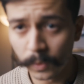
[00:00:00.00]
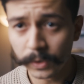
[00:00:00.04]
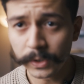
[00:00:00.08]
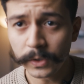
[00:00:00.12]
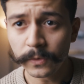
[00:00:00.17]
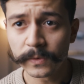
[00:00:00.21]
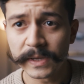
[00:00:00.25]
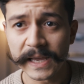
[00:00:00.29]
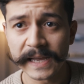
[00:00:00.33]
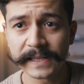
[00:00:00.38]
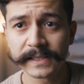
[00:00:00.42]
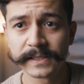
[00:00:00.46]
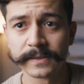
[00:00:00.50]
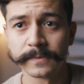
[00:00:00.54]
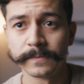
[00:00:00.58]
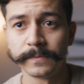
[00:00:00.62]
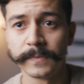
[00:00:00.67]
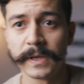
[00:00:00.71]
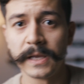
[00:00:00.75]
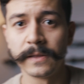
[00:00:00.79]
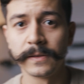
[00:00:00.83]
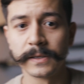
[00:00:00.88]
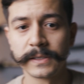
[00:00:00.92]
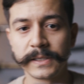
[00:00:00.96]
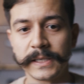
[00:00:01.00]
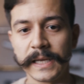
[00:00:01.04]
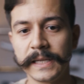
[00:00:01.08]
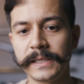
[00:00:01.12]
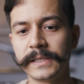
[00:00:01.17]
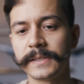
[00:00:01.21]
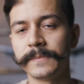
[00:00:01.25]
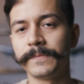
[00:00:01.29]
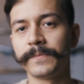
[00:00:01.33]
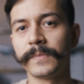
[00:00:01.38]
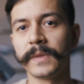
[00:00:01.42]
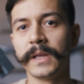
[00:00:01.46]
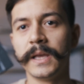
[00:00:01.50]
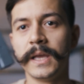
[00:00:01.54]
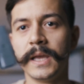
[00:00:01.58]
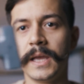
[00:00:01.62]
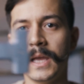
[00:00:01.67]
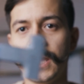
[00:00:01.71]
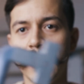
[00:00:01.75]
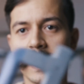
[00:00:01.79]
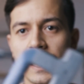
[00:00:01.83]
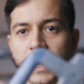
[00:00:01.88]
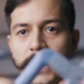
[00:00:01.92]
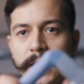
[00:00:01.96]
what you get in the set
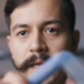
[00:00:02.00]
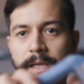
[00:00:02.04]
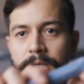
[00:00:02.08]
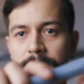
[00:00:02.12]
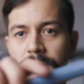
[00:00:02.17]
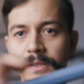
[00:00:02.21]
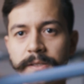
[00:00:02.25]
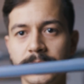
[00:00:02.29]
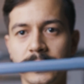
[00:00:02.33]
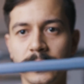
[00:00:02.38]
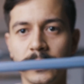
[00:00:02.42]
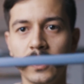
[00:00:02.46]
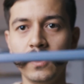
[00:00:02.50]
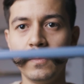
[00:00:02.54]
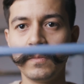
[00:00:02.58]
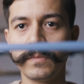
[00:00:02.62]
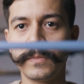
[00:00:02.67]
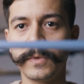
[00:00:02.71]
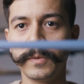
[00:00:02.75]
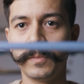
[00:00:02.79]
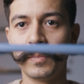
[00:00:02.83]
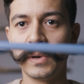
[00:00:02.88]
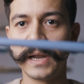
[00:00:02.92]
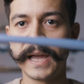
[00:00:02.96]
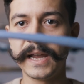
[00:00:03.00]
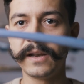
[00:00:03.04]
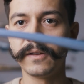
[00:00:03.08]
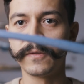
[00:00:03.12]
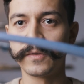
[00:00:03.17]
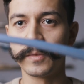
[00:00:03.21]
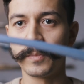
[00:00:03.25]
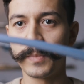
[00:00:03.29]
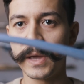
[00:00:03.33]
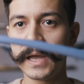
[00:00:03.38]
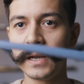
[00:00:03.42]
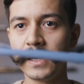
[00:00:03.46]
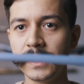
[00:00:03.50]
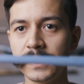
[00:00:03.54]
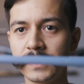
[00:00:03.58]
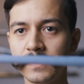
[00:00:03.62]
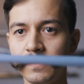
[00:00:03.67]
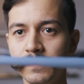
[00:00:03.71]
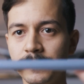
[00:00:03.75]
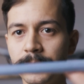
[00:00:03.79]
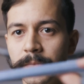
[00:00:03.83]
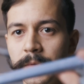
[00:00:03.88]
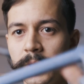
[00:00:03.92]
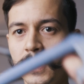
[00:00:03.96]
is, the blade of the bayonet